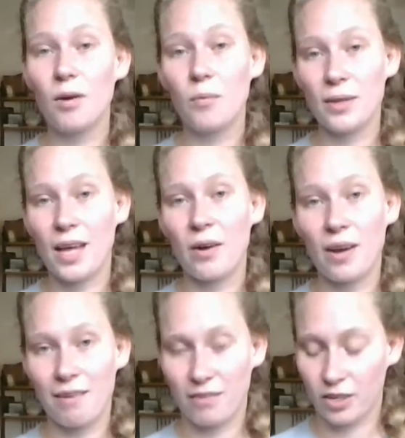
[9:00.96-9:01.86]
without
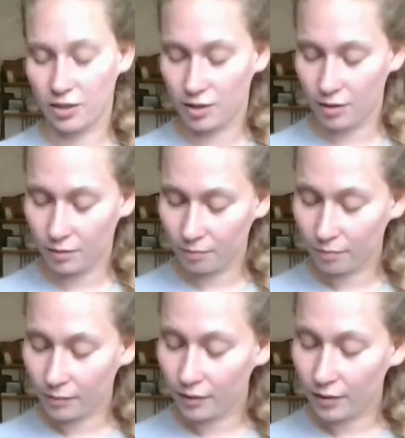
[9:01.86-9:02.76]
effort.
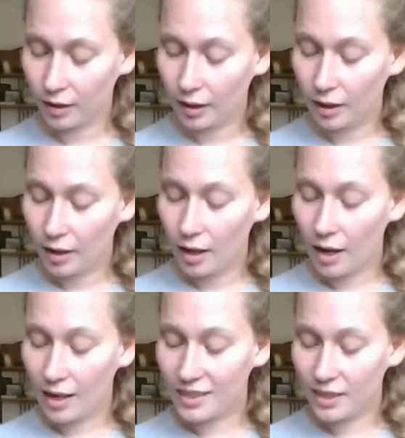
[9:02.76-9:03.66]

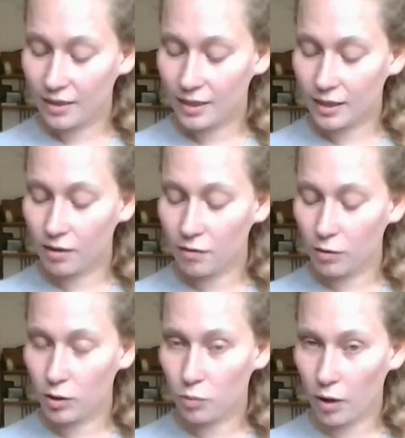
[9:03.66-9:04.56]
"As there is little
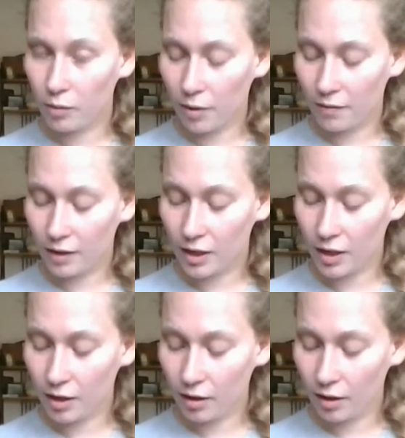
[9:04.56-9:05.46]
foolish wand waving
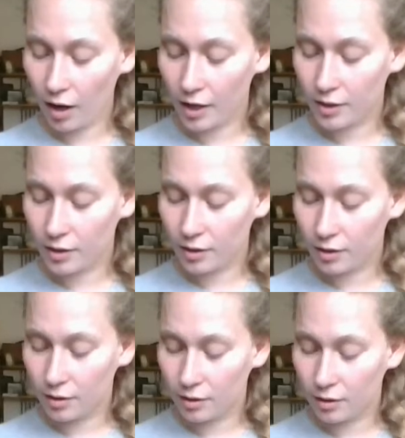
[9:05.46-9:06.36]
here,
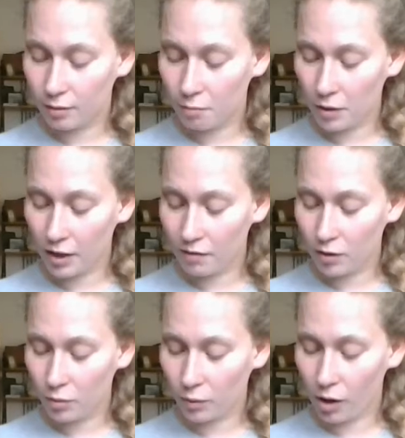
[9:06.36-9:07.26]
many of
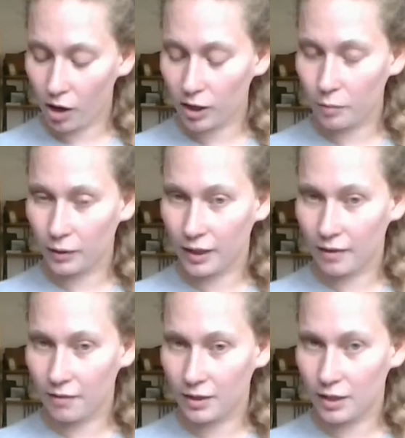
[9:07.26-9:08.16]
you will hardly
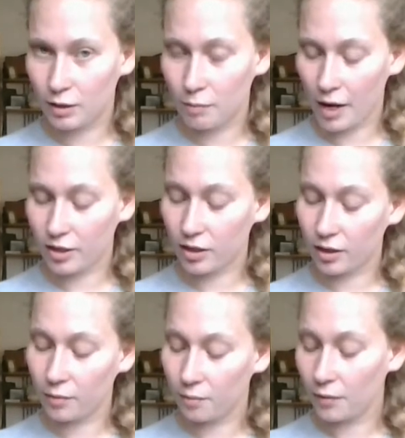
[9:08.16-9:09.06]
believe this is
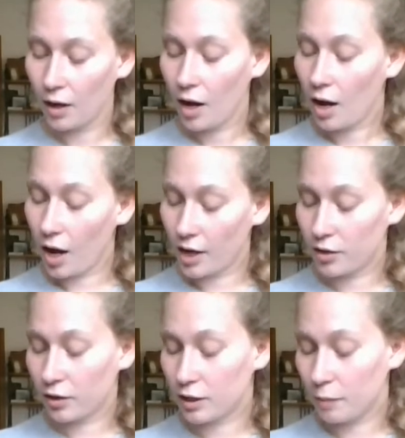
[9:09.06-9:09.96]
magic. I
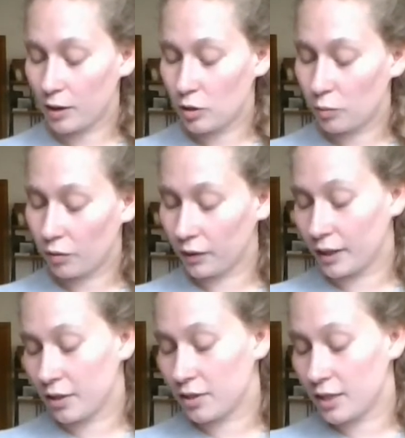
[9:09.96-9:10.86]
don't expect you will
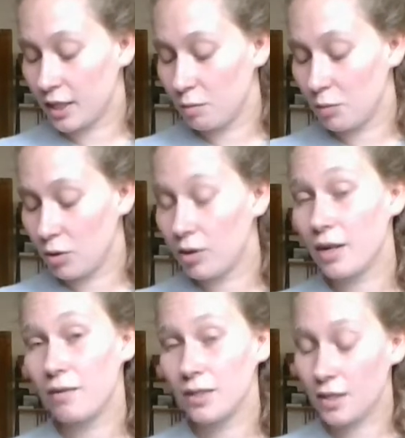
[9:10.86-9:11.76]
really understand the beauty
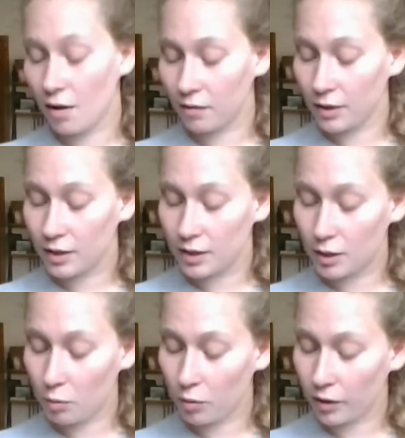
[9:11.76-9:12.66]
of the softly
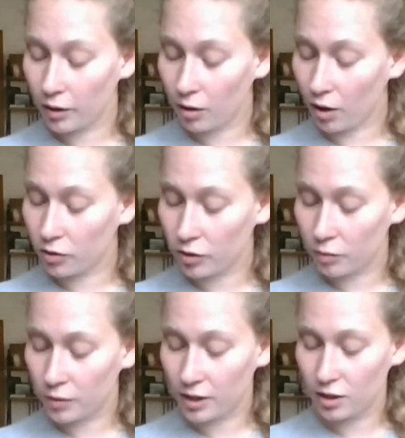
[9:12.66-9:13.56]
simmering
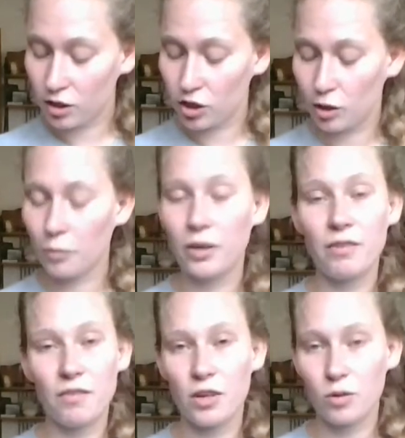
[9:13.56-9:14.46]
cauldron with its
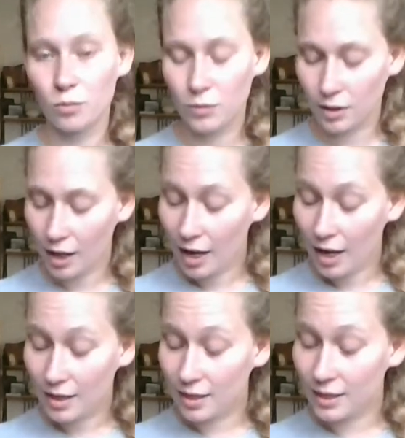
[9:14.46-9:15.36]
shimmering fumes,
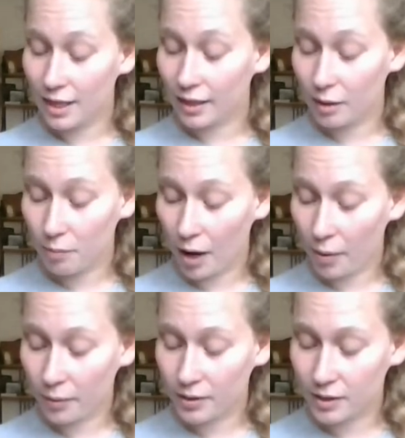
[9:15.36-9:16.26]
the delicate
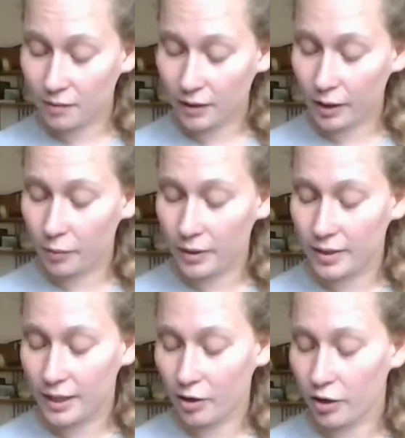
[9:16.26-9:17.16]
powers of
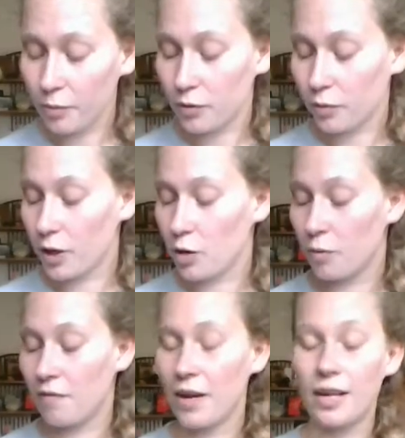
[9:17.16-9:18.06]
liquids that creep through
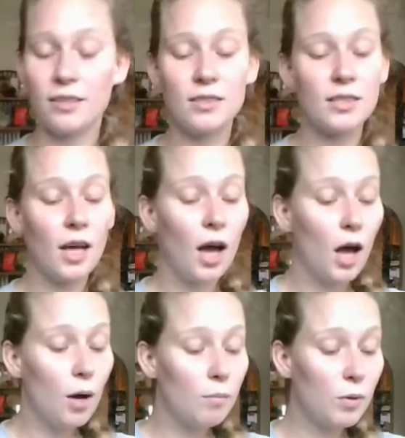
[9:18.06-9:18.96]
human veins,
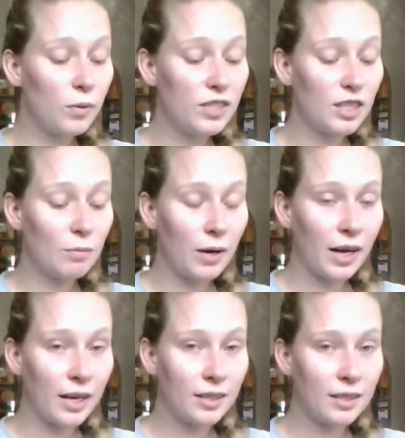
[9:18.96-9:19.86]
bewitching the
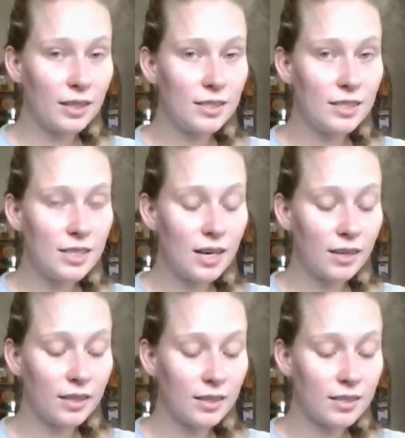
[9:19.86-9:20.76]
mind,
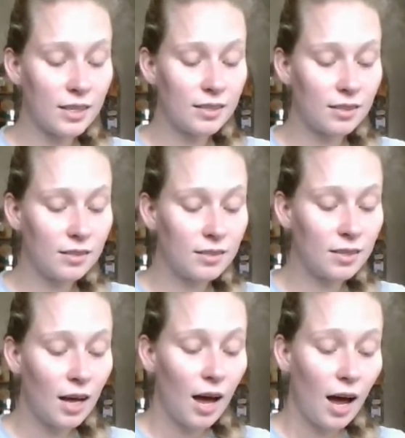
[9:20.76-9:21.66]
ensnaring
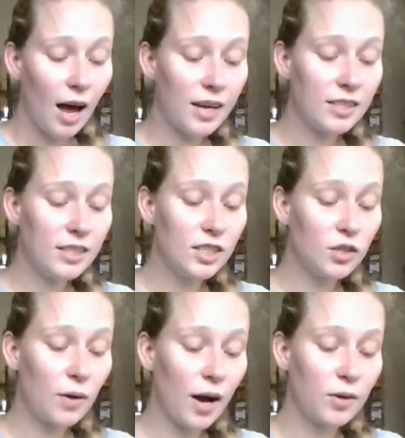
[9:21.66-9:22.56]
senses. I can
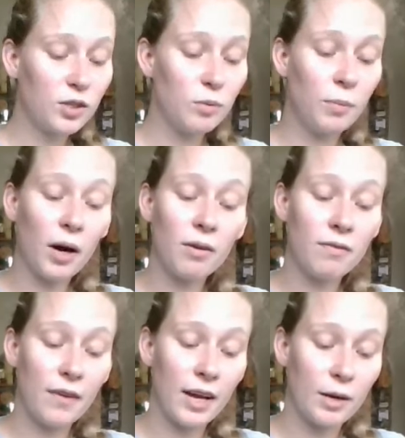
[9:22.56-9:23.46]
teach you how to bottle
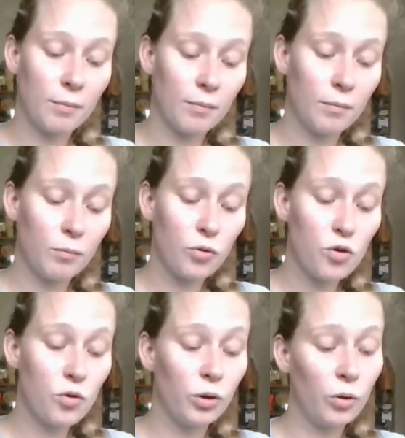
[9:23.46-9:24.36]
fame,
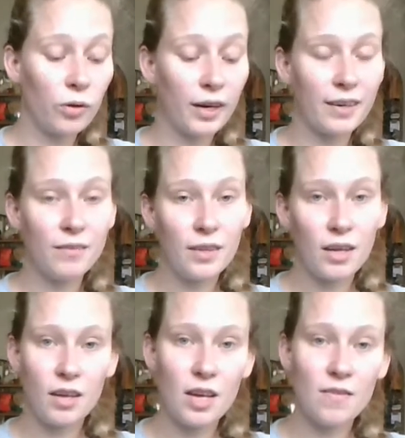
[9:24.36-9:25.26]
brew glory,
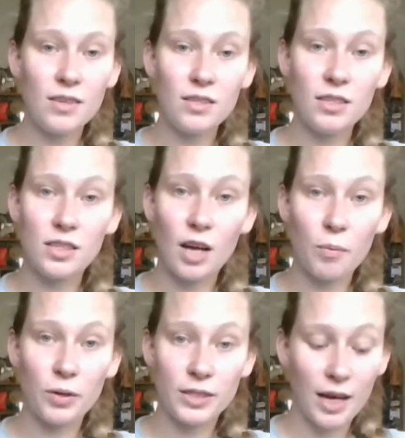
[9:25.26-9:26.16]
even
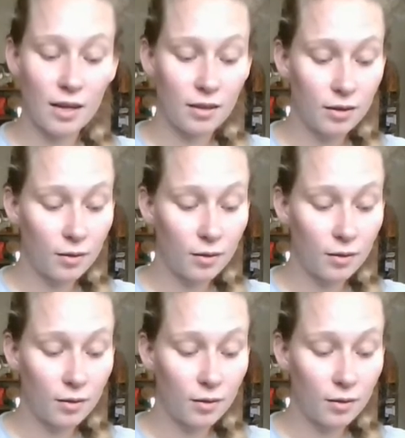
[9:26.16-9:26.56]
stopper death,